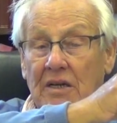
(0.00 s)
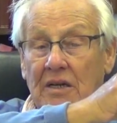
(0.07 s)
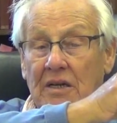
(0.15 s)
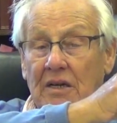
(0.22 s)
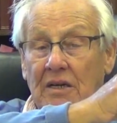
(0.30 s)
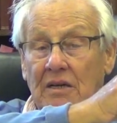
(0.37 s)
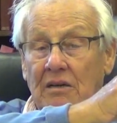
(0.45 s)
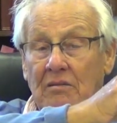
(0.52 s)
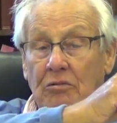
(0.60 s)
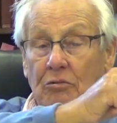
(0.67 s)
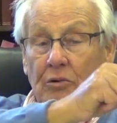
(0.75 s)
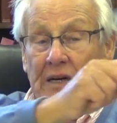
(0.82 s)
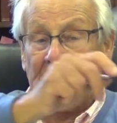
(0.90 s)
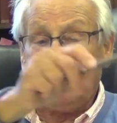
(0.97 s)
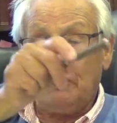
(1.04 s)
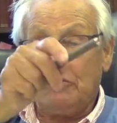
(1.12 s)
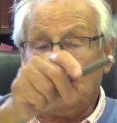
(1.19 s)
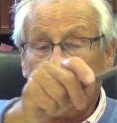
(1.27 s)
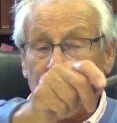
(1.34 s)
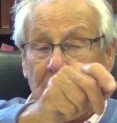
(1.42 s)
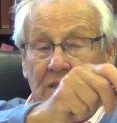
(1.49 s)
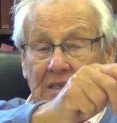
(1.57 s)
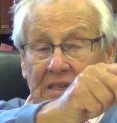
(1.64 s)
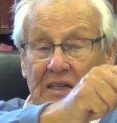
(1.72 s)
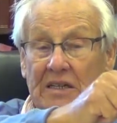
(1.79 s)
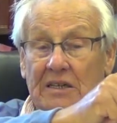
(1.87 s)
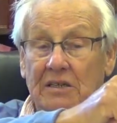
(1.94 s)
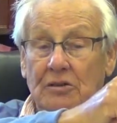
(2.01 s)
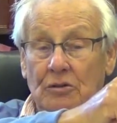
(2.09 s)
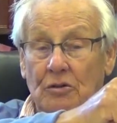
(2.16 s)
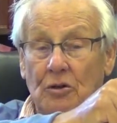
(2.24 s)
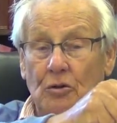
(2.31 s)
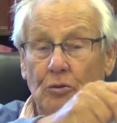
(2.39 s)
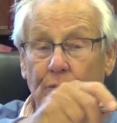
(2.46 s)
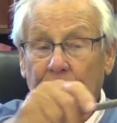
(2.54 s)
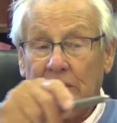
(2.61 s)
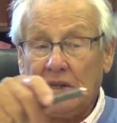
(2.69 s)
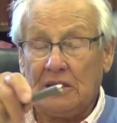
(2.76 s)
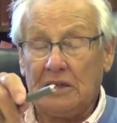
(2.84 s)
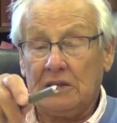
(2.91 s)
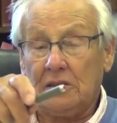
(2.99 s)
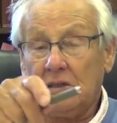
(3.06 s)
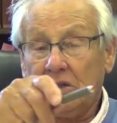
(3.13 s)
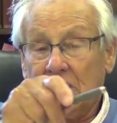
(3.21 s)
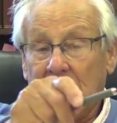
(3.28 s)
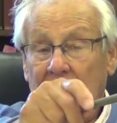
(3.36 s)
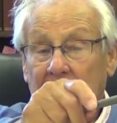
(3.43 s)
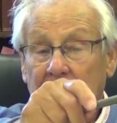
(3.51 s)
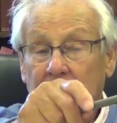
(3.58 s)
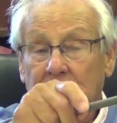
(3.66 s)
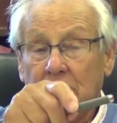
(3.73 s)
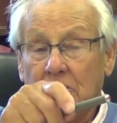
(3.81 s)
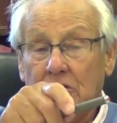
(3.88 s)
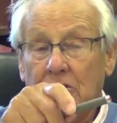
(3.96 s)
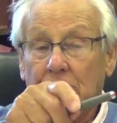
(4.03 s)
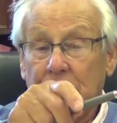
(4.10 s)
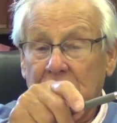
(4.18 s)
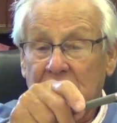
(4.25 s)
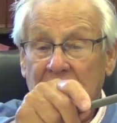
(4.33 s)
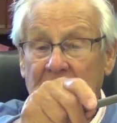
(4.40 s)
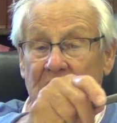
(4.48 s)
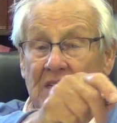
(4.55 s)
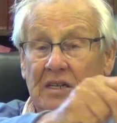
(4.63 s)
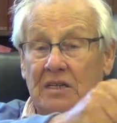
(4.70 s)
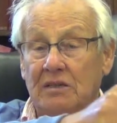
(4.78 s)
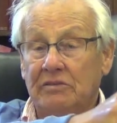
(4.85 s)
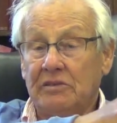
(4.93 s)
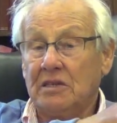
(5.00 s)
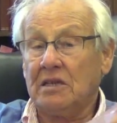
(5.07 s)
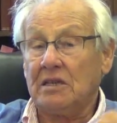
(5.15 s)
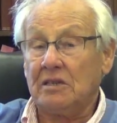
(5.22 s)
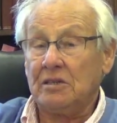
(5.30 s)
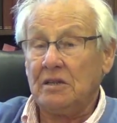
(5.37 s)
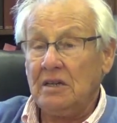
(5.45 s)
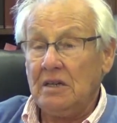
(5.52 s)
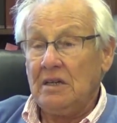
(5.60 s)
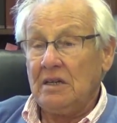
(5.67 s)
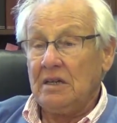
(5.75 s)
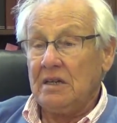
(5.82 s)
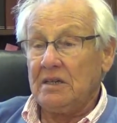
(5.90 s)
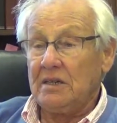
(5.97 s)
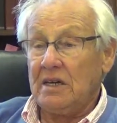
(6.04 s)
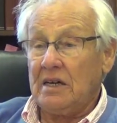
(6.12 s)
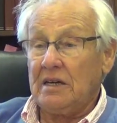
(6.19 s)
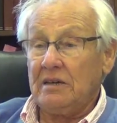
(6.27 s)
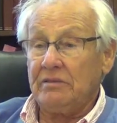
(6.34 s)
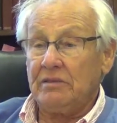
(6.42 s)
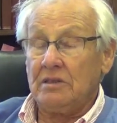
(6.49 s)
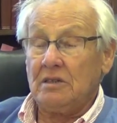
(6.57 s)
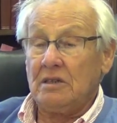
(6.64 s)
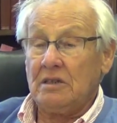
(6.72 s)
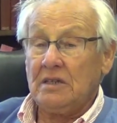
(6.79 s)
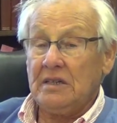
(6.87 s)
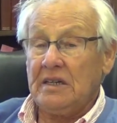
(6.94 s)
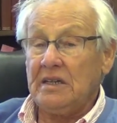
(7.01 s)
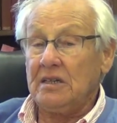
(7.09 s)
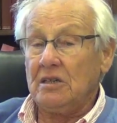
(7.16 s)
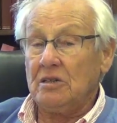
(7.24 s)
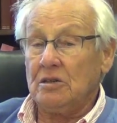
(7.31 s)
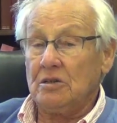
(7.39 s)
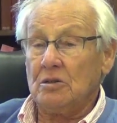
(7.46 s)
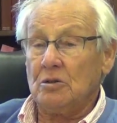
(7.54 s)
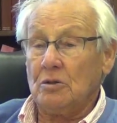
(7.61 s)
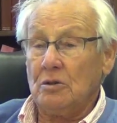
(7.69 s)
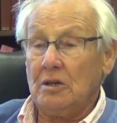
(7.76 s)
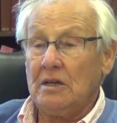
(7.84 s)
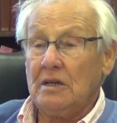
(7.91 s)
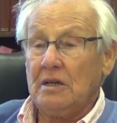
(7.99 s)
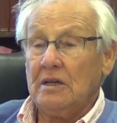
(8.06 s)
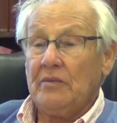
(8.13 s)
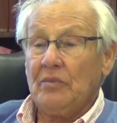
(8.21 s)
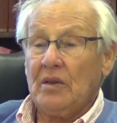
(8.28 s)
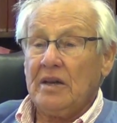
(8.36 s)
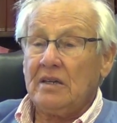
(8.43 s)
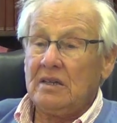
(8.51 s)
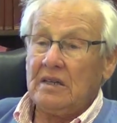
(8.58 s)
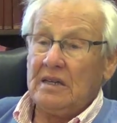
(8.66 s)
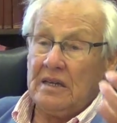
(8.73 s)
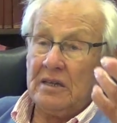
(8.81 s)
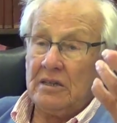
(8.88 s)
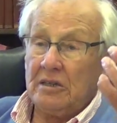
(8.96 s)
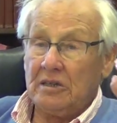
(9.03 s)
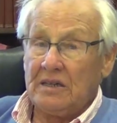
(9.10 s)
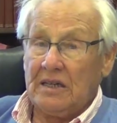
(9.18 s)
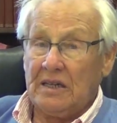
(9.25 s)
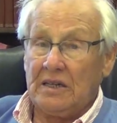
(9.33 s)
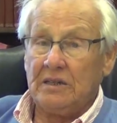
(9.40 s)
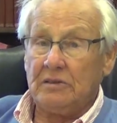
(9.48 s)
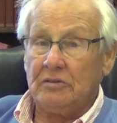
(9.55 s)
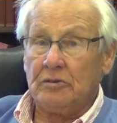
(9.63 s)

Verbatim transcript: and wait for the tide or hoping that the tide would coincide with our arrival in the hole and then the tide